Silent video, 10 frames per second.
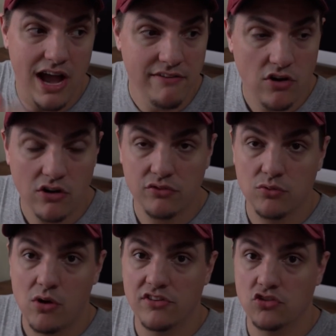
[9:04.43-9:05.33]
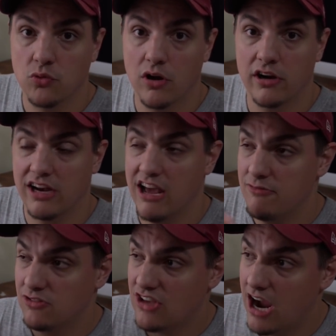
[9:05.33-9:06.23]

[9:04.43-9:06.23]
I've gone through all this work and I was